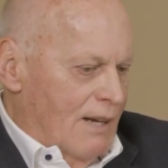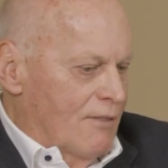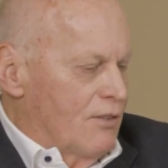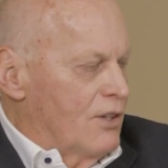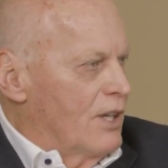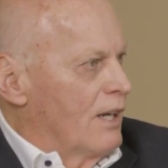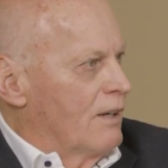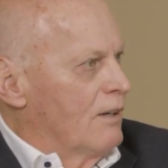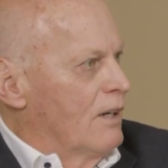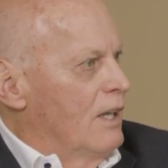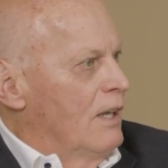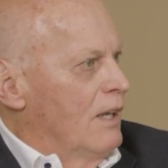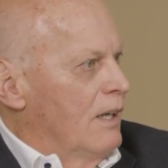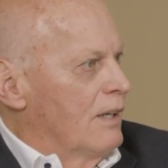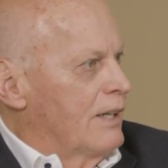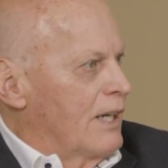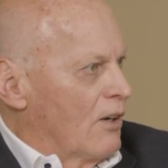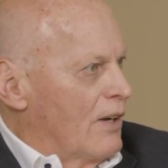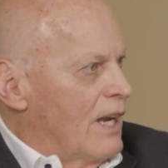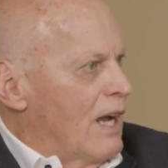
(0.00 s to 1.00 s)
I've
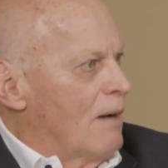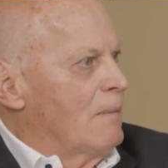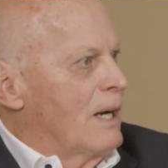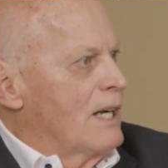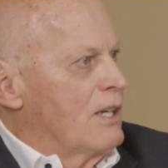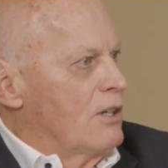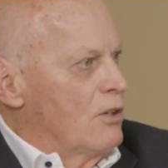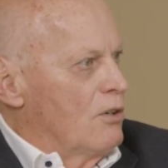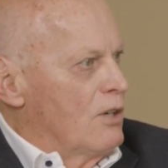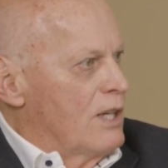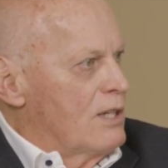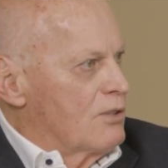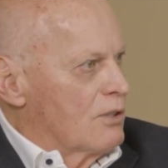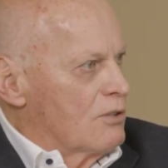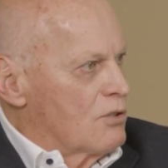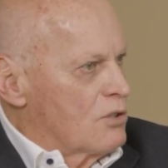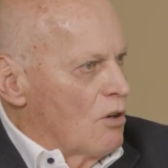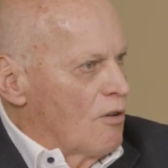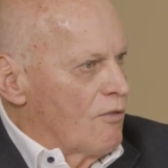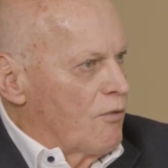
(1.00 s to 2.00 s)
carried out my duties
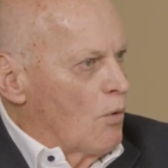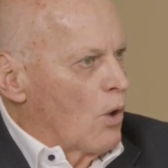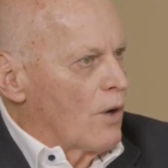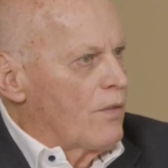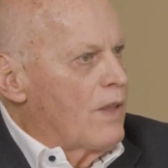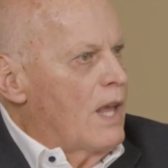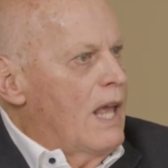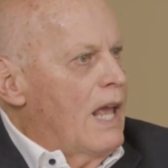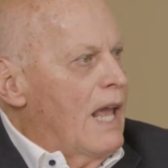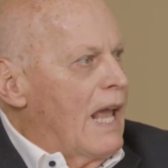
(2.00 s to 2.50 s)
and so forth.